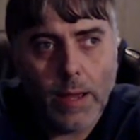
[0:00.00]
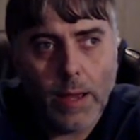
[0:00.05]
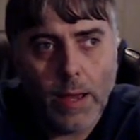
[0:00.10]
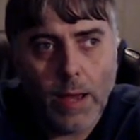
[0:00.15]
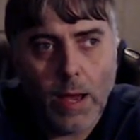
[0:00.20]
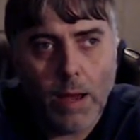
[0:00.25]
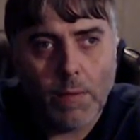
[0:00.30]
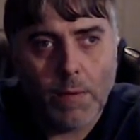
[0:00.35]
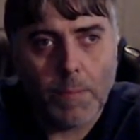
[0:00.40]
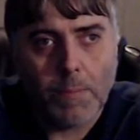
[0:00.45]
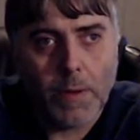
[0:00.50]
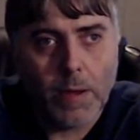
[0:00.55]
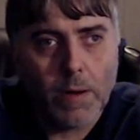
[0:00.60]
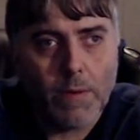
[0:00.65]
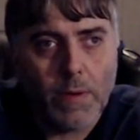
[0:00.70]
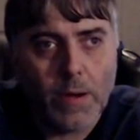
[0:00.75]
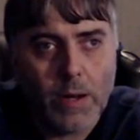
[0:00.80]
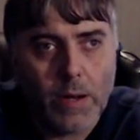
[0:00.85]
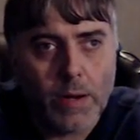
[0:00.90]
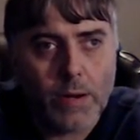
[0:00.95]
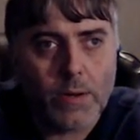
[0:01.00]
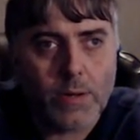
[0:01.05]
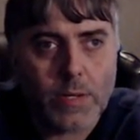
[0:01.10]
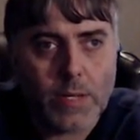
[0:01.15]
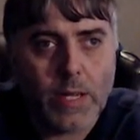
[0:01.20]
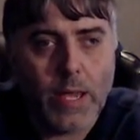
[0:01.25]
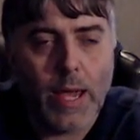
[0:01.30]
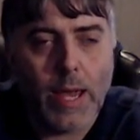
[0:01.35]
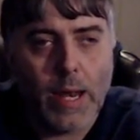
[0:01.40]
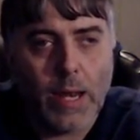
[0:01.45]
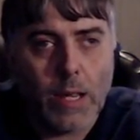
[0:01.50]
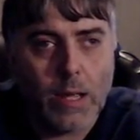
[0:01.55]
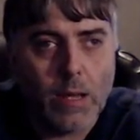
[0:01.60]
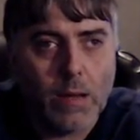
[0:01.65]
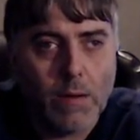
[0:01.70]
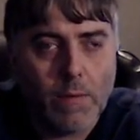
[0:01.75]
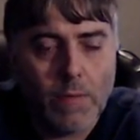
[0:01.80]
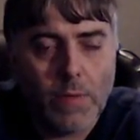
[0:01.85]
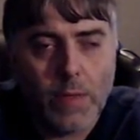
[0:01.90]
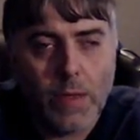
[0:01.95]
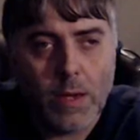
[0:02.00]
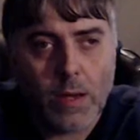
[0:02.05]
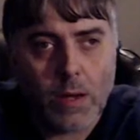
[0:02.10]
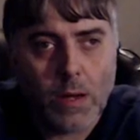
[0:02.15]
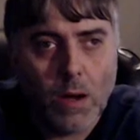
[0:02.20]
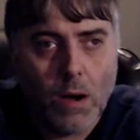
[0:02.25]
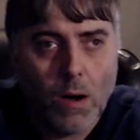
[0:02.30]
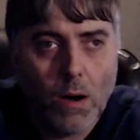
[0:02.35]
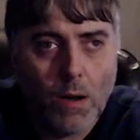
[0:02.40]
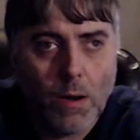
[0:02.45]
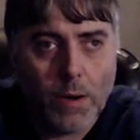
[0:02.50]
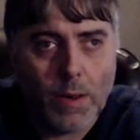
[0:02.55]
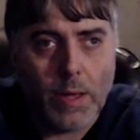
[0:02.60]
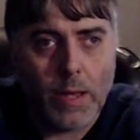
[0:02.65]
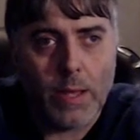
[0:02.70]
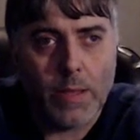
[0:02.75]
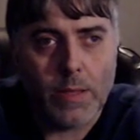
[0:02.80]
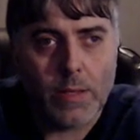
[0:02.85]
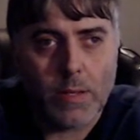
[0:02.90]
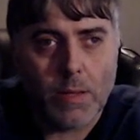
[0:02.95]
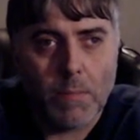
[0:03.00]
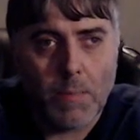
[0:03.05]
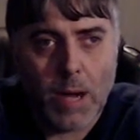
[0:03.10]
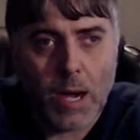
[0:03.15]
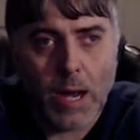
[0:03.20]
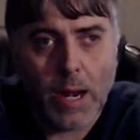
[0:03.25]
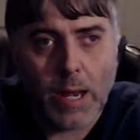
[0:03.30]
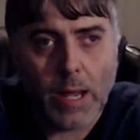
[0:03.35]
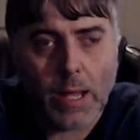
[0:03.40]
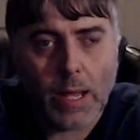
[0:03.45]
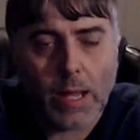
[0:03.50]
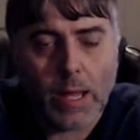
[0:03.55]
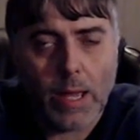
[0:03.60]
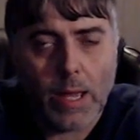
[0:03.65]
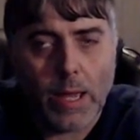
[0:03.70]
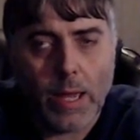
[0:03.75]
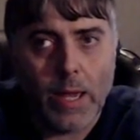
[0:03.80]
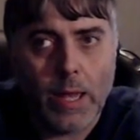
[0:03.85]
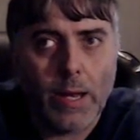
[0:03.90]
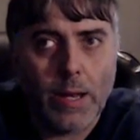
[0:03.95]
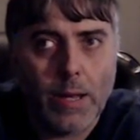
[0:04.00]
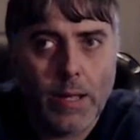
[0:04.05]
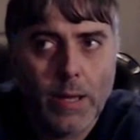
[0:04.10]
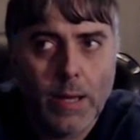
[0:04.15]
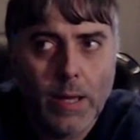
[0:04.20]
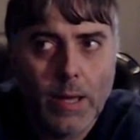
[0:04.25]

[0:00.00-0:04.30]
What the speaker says: have a bit of an understanding of the occult and the demonic and